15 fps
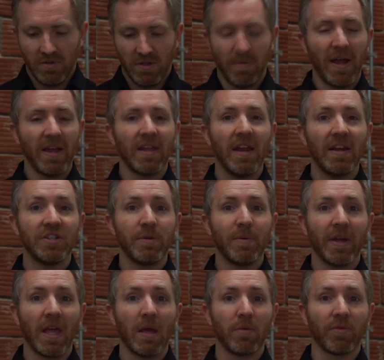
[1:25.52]
You buy an
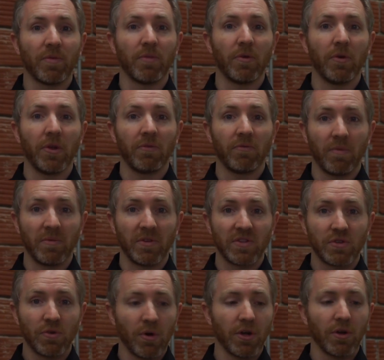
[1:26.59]
HDMI cable from the
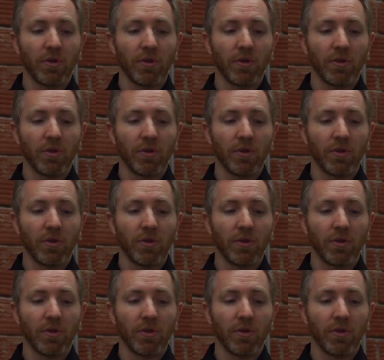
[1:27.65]
store,